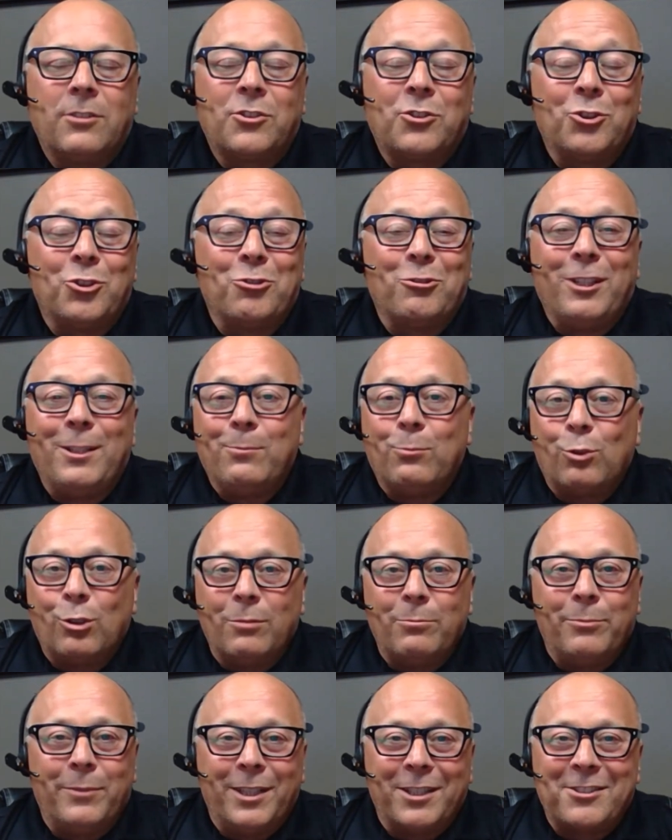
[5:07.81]
certainly
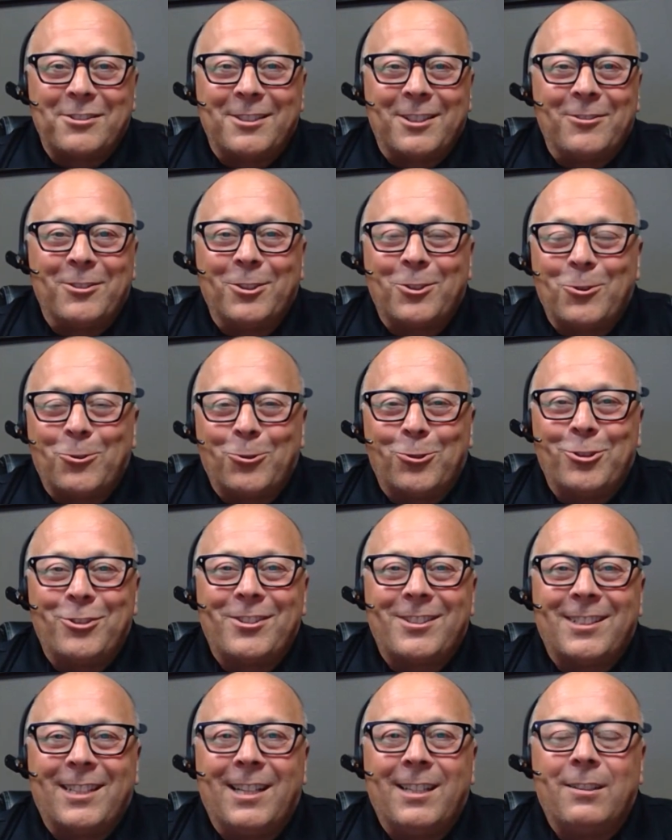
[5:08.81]
more mixed on the
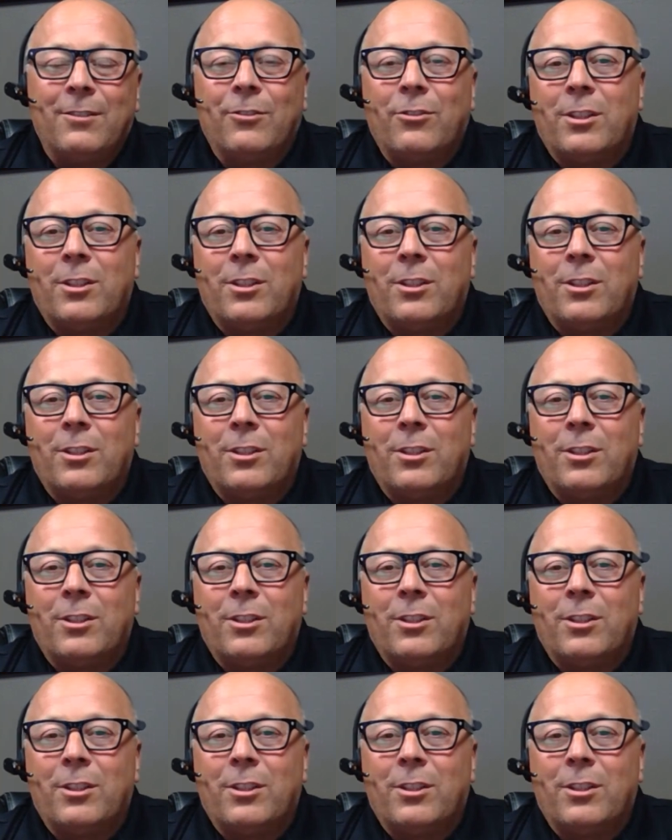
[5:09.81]
corn side